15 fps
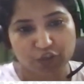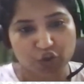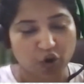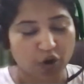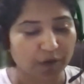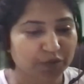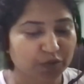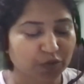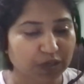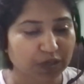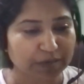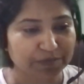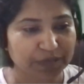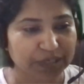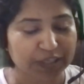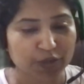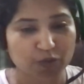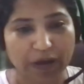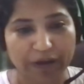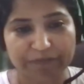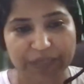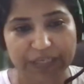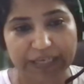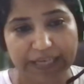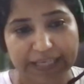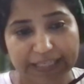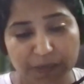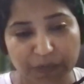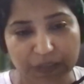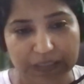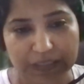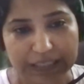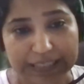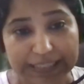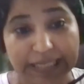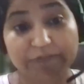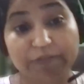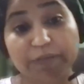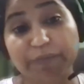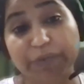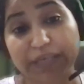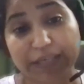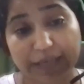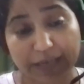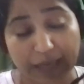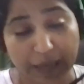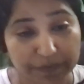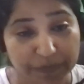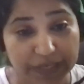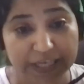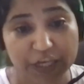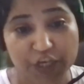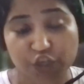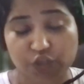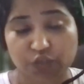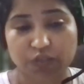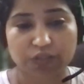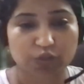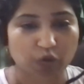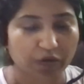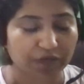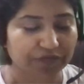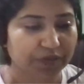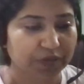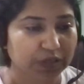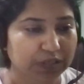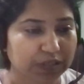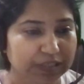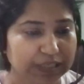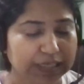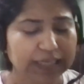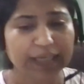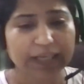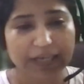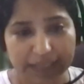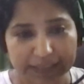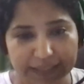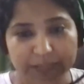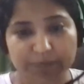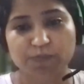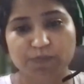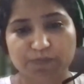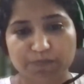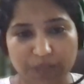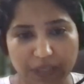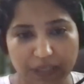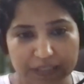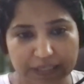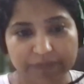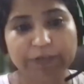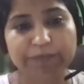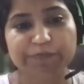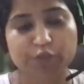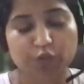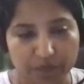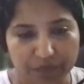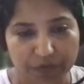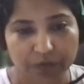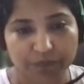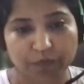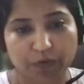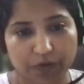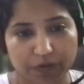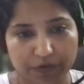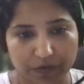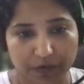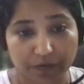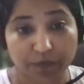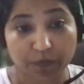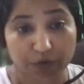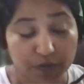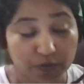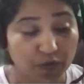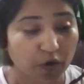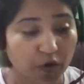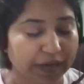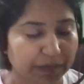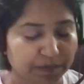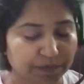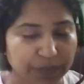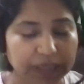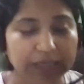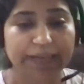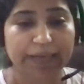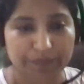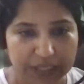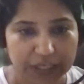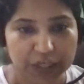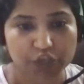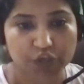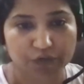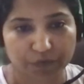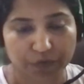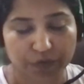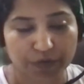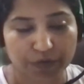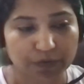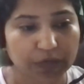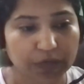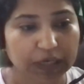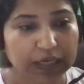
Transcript: job. So companies who have been expert in developing applications, softwares, let them develop software for you or build application for you.